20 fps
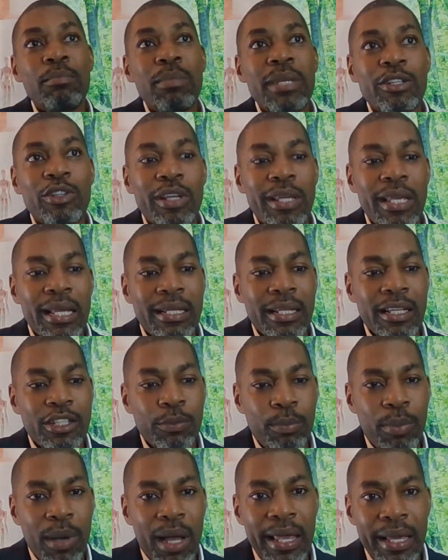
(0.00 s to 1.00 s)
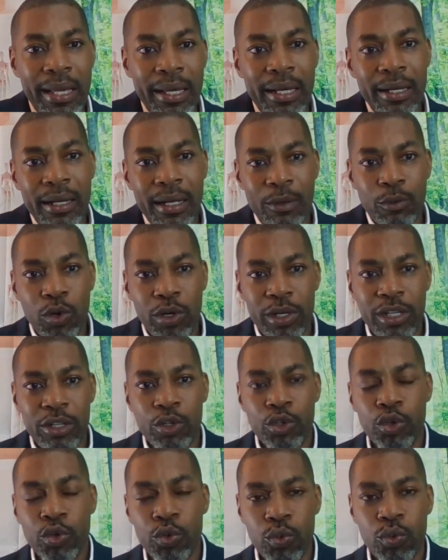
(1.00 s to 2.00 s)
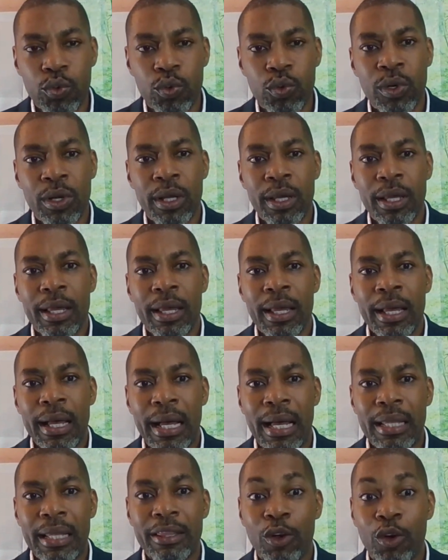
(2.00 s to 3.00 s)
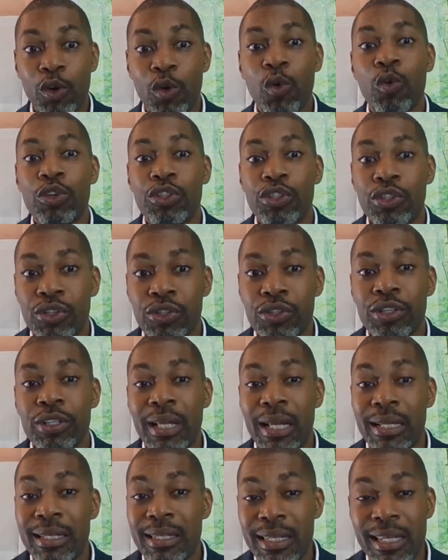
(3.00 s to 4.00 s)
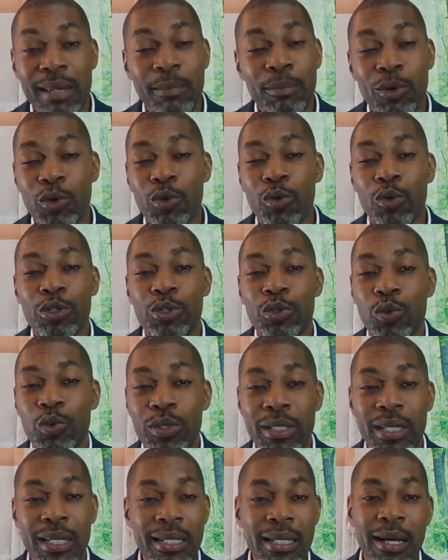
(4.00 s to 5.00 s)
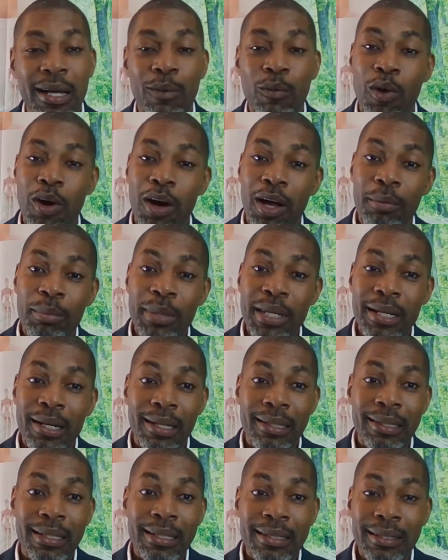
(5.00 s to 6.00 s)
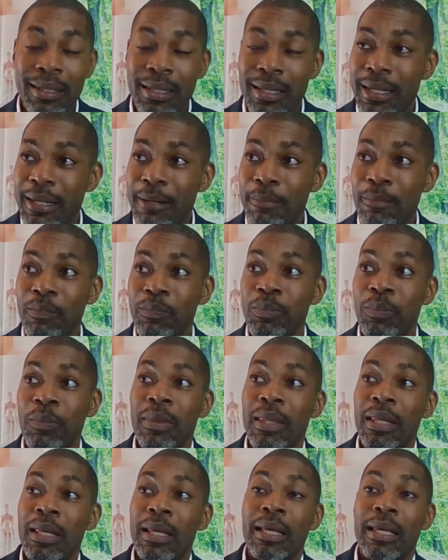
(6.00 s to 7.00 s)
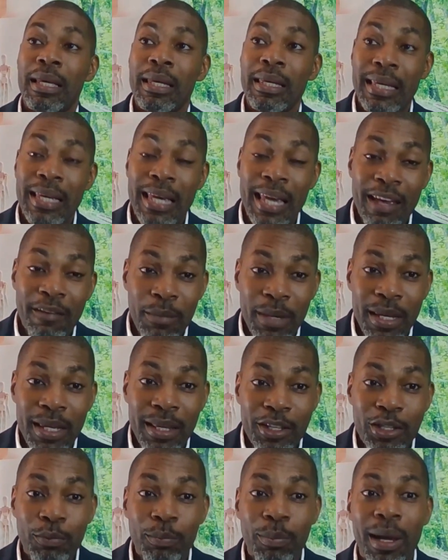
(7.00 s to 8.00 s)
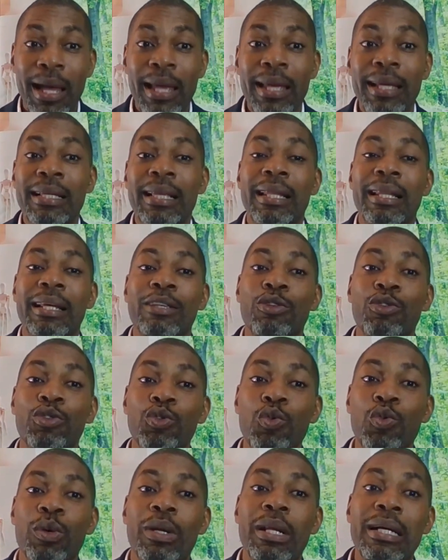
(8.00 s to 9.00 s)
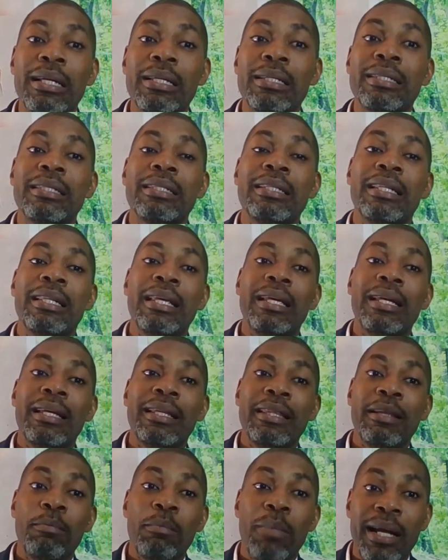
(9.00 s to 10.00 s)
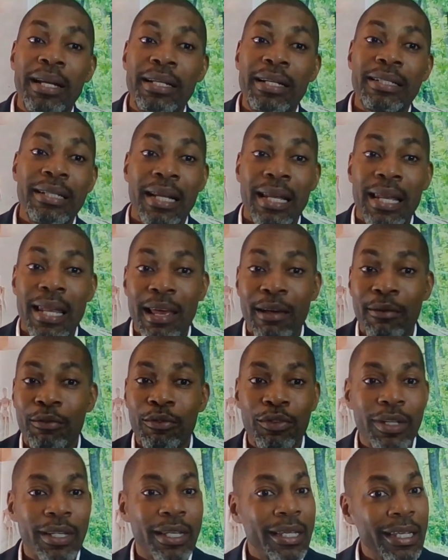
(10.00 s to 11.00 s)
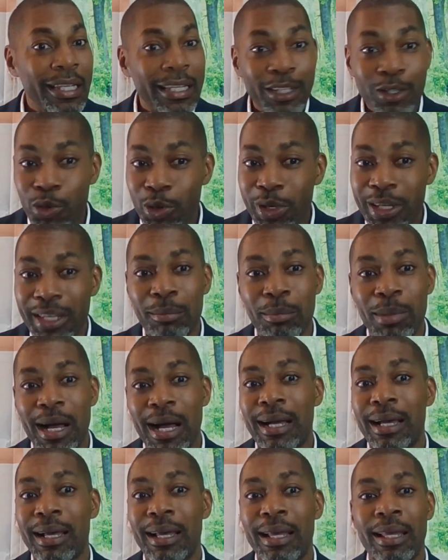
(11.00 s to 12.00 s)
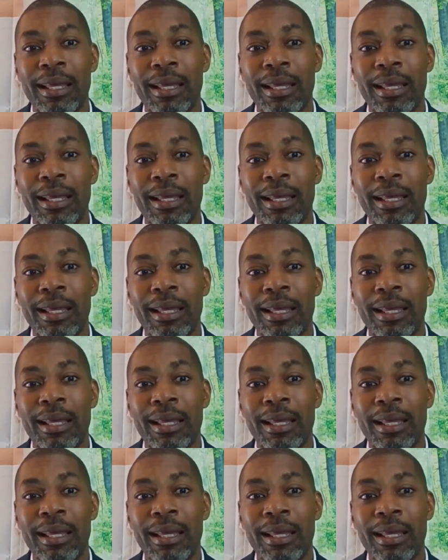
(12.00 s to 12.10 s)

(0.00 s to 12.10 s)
me to get a spike, a running shoe, and the coach, that same coach who did not want me on the team, he gave me the spike, and as soon as the manager left, he took it back.